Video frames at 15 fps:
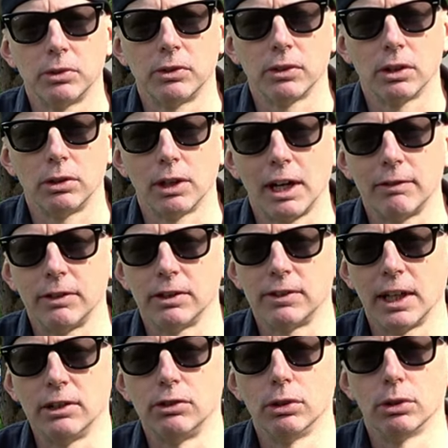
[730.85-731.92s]
So you'll have to
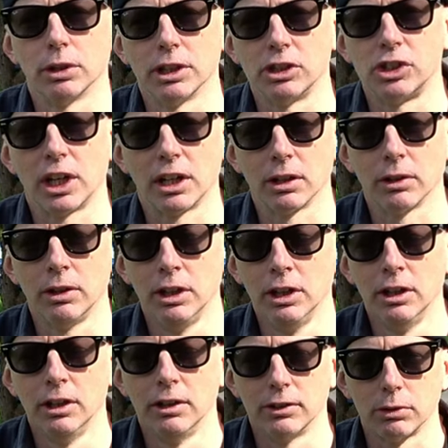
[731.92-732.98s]
stay tuned on the channel
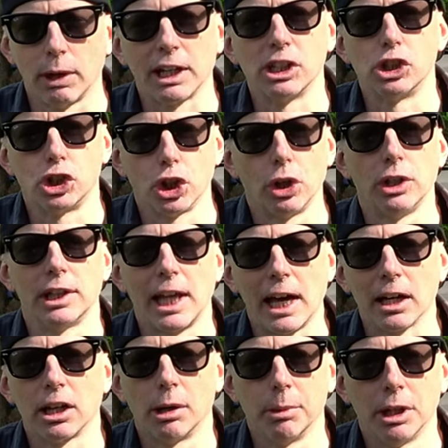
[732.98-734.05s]
so I can show you
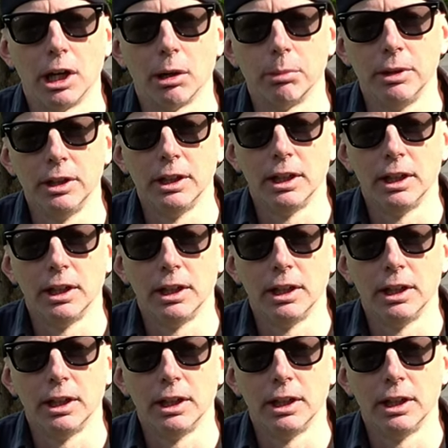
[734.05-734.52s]
that coming up.